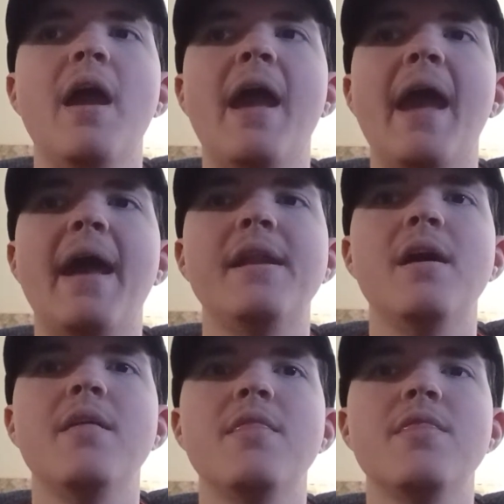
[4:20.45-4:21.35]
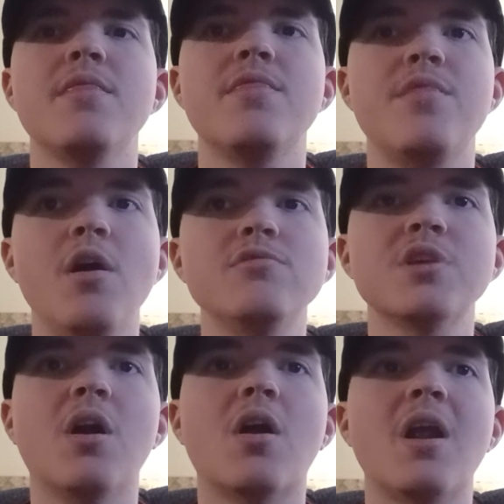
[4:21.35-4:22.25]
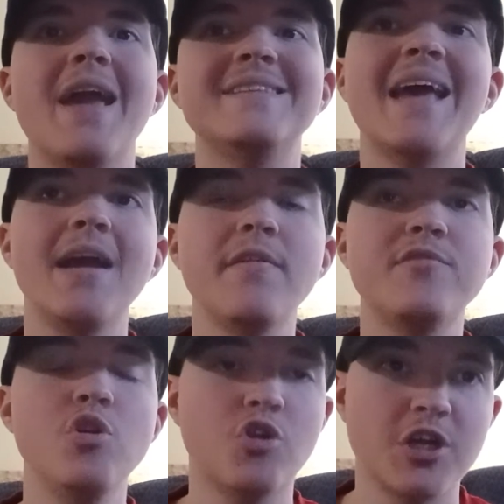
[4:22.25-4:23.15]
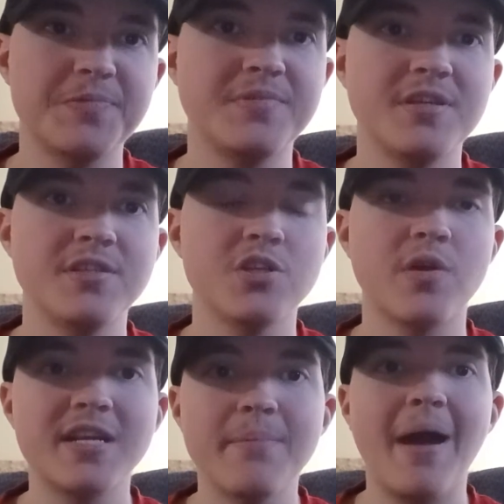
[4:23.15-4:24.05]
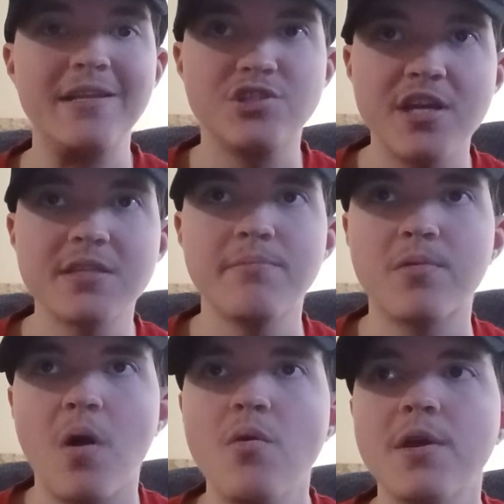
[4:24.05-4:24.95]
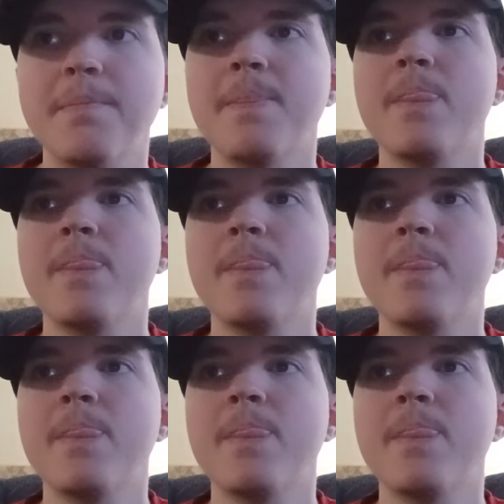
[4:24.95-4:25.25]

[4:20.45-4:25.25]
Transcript: And those are A Tale of Two Christmases, directed by Jason Baroque.